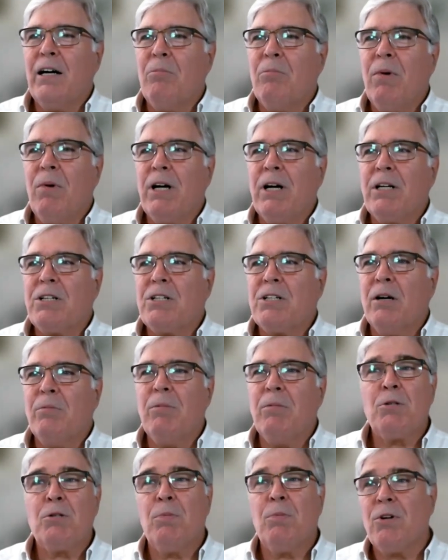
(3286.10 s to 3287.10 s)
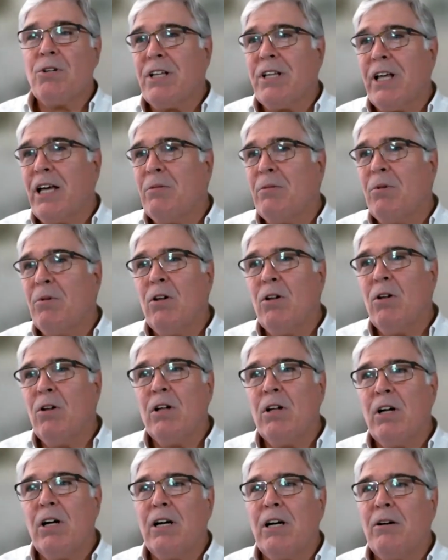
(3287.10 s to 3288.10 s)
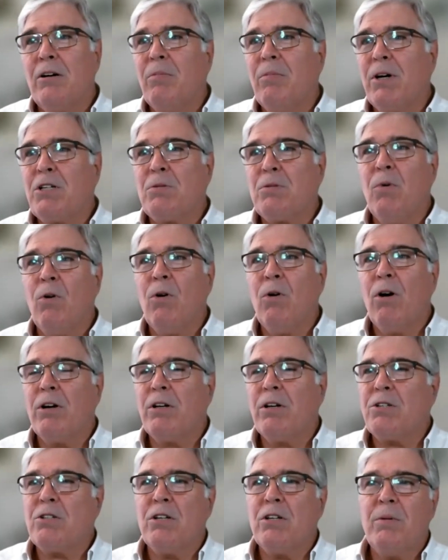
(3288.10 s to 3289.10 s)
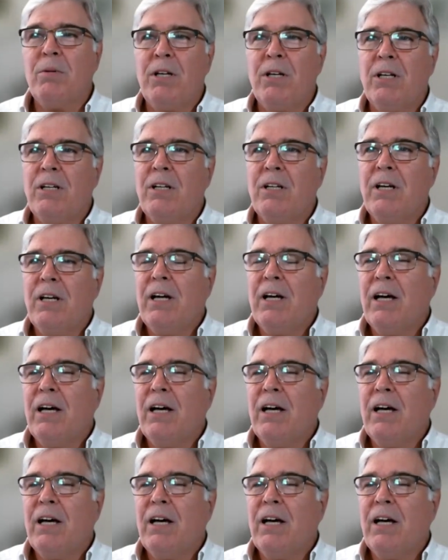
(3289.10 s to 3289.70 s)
much more stable, much more distributed,